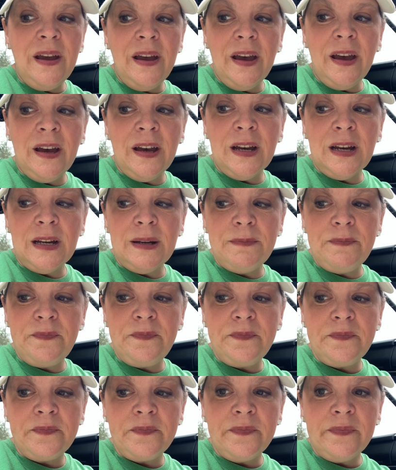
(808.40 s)
um,
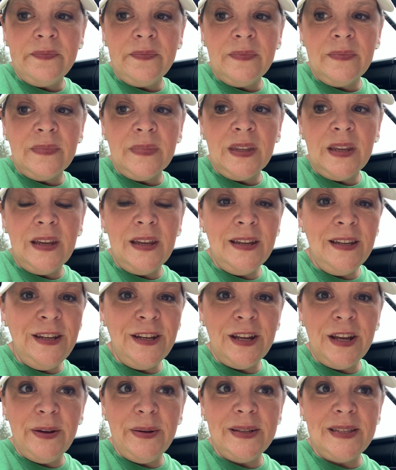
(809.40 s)
you
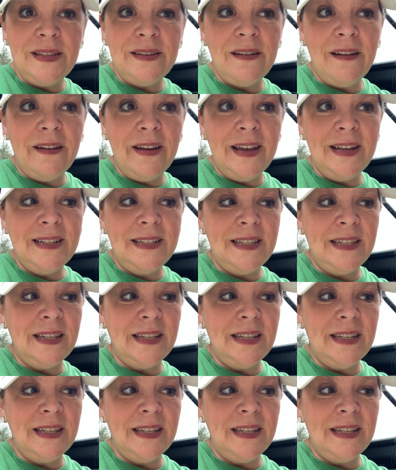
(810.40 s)
know, it's not,